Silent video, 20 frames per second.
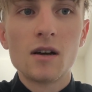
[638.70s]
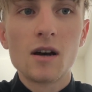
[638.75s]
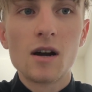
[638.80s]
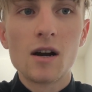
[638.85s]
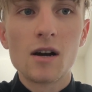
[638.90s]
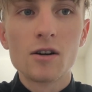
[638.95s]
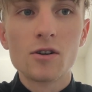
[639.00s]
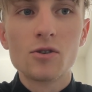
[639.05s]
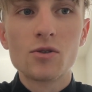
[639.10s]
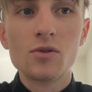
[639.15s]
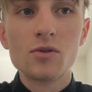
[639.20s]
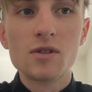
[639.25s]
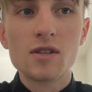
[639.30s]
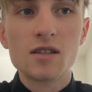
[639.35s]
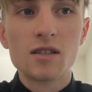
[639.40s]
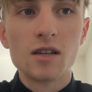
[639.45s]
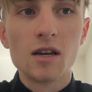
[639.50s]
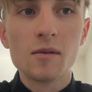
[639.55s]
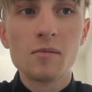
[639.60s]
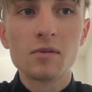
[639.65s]
Archduke
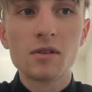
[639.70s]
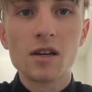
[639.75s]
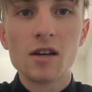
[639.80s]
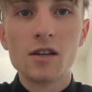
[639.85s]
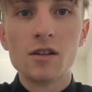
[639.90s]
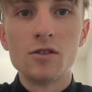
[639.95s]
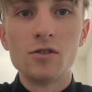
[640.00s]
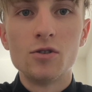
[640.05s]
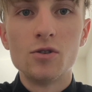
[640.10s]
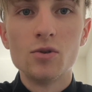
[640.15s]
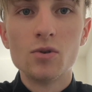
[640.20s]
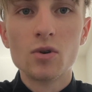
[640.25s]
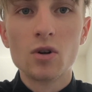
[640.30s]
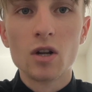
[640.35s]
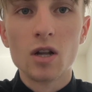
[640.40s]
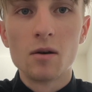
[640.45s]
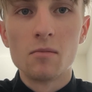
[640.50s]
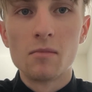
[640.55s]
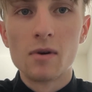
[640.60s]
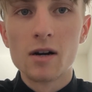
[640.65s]
stepped and Duke
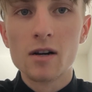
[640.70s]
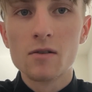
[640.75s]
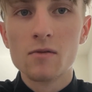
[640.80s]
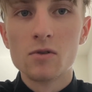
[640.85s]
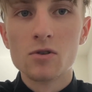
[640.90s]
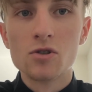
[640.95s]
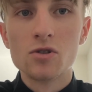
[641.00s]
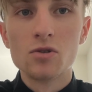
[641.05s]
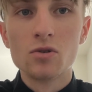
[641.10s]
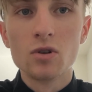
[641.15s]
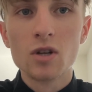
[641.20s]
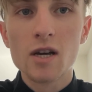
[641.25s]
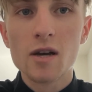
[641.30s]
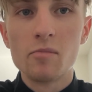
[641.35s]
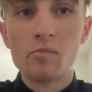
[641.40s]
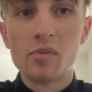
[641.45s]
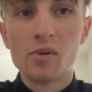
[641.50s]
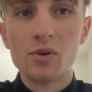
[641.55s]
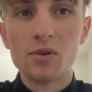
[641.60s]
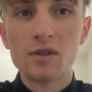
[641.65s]
Lamberg was newly
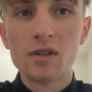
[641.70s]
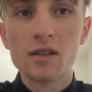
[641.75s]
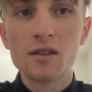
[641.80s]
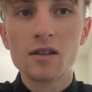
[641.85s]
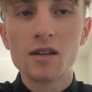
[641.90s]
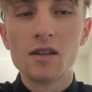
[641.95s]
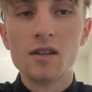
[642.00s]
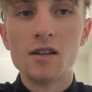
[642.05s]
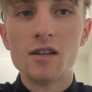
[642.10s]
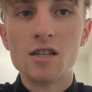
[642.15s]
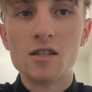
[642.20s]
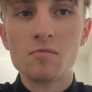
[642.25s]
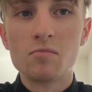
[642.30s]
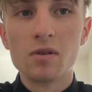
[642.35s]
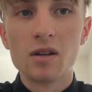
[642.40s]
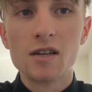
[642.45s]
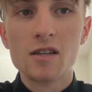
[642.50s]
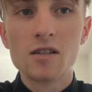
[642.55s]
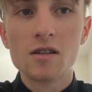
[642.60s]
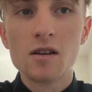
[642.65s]
appointed in his
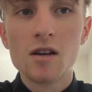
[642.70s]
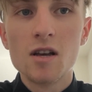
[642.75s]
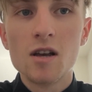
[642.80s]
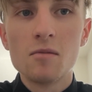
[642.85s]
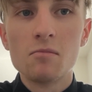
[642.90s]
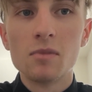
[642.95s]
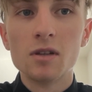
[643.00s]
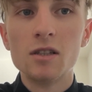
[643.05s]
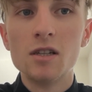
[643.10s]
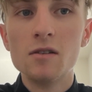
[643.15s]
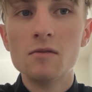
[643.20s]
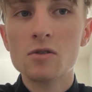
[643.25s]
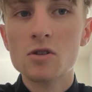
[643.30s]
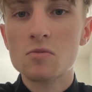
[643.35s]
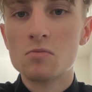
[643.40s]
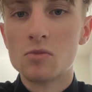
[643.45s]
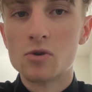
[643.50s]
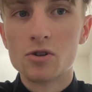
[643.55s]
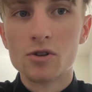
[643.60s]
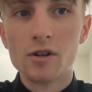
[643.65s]
place, but he was
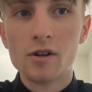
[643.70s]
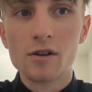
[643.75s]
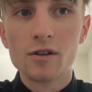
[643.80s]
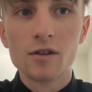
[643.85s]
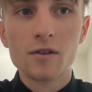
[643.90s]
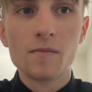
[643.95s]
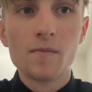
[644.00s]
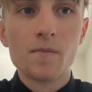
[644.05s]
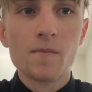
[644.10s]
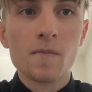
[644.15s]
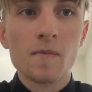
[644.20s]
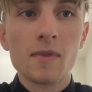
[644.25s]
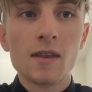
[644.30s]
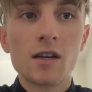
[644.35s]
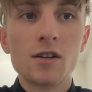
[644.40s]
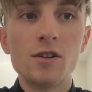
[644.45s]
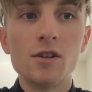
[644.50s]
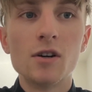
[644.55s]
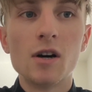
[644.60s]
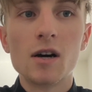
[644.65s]
murdered.
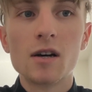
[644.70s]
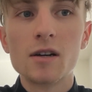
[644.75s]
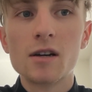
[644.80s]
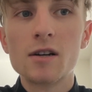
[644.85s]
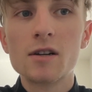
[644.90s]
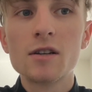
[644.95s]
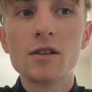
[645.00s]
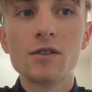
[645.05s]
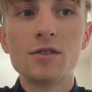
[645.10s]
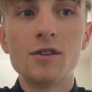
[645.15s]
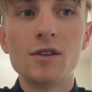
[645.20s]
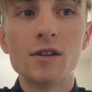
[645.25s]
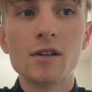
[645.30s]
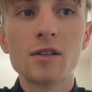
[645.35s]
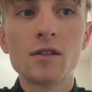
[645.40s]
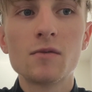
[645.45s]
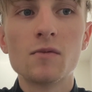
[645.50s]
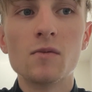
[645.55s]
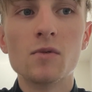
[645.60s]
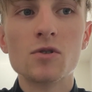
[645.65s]
The Hungarian
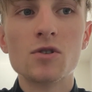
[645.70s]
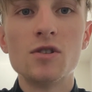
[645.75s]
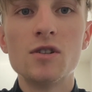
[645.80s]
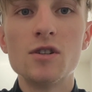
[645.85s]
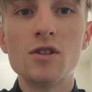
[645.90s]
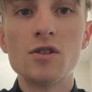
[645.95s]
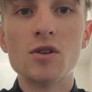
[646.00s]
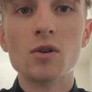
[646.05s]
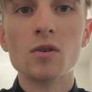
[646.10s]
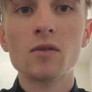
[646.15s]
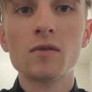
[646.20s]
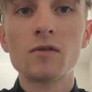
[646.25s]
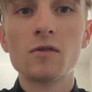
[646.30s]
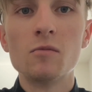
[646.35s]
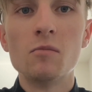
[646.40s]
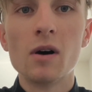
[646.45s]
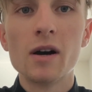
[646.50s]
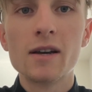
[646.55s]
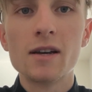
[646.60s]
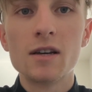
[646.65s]
Diet was dissolved
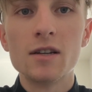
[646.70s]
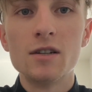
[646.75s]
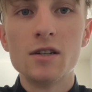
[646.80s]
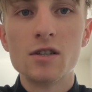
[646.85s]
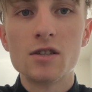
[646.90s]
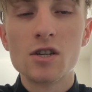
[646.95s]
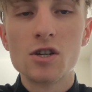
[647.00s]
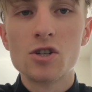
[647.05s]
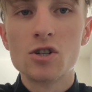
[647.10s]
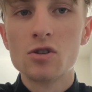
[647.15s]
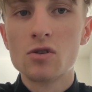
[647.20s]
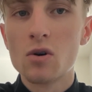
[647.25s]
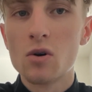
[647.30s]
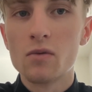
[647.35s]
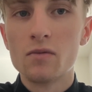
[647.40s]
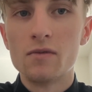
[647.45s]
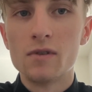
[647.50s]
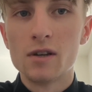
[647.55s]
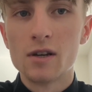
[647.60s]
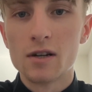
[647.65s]
by a decision
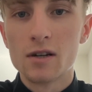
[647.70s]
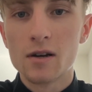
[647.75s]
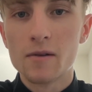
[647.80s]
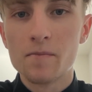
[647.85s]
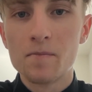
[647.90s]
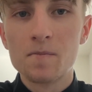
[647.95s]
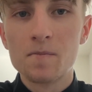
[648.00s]
of Vienna.